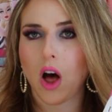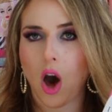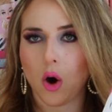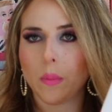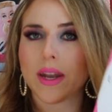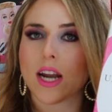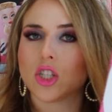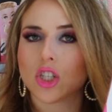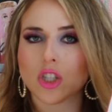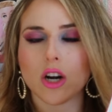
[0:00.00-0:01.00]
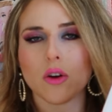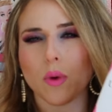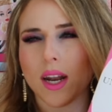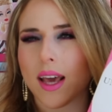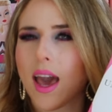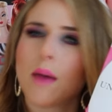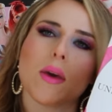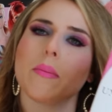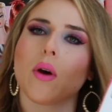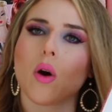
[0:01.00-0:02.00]
Hope, and I just started reading it. I
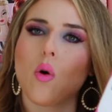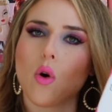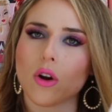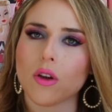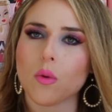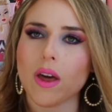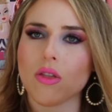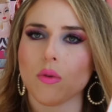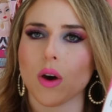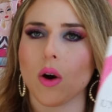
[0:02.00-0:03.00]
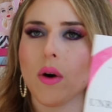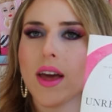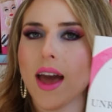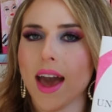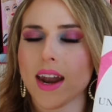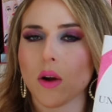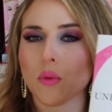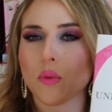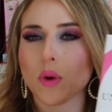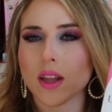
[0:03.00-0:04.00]
made about a quarter of the way through, and I
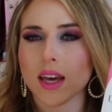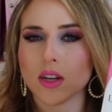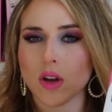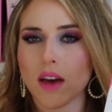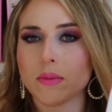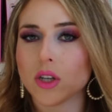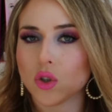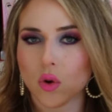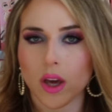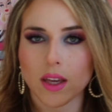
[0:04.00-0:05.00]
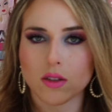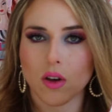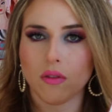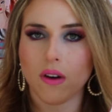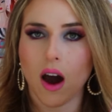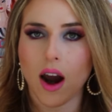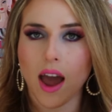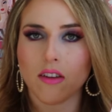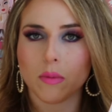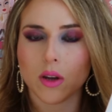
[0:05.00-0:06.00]
really have been enjoying it so far.
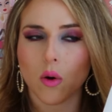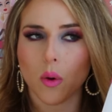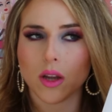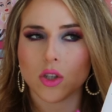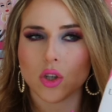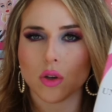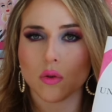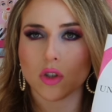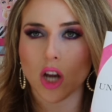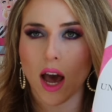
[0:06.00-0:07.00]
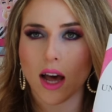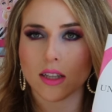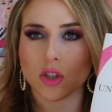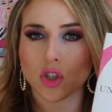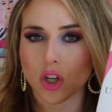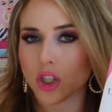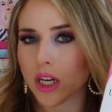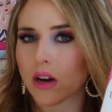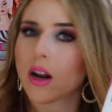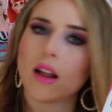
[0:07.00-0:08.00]
I've been going to Chad's church
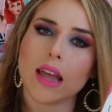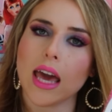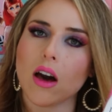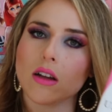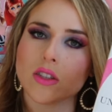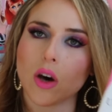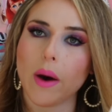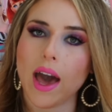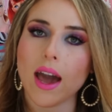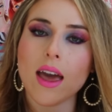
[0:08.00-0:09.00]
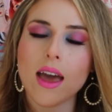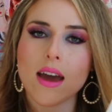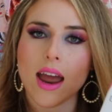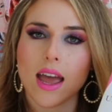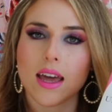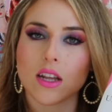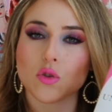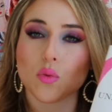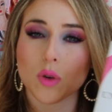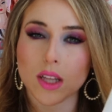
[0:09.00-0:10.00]
here in LA called Zoe, and it's
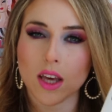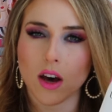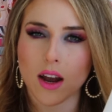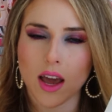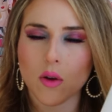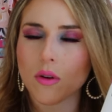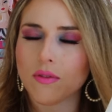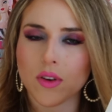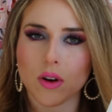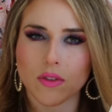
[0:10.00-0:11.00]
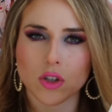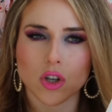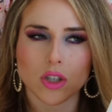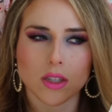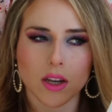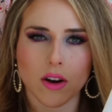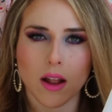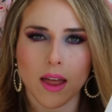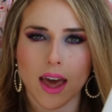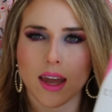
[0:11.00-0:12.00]
really good. I go to a few different churches here in
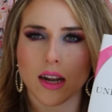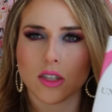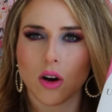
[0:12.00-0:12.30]
LA, and I